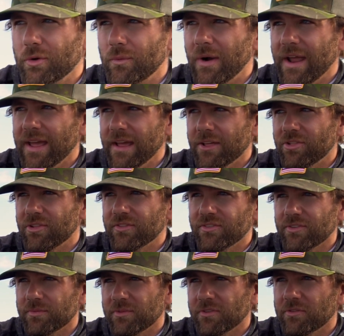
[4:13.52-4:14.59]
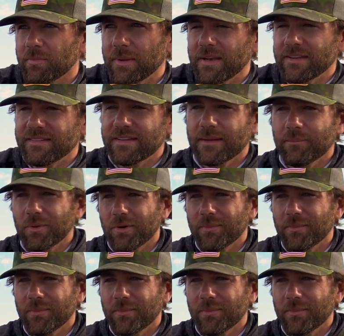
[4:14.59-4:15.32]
range and some suspended timber,